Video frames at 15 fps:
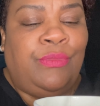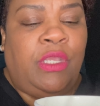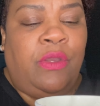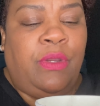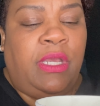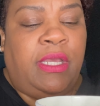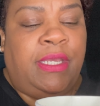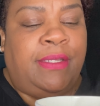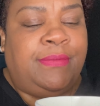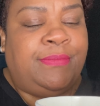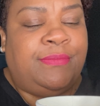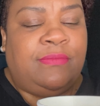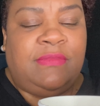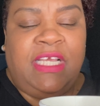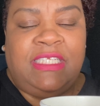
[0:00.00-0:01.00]
Okay,
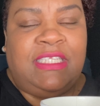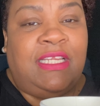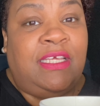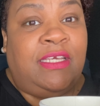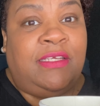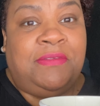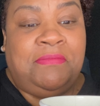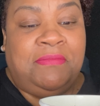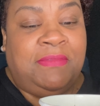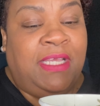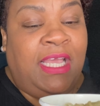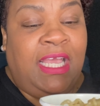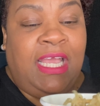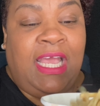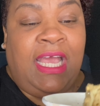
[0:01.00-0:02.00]
that's lit.
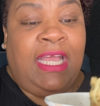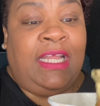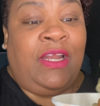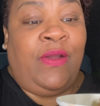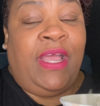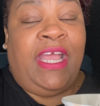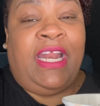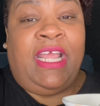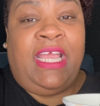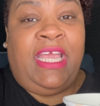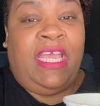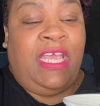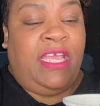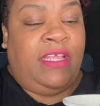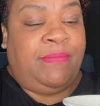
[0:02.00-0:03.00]
I didn't know I had an
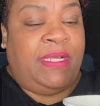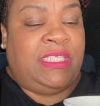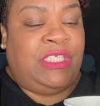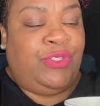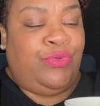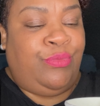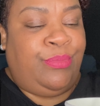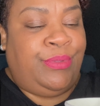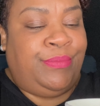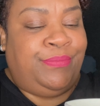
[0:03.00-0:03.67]
egg in my soup.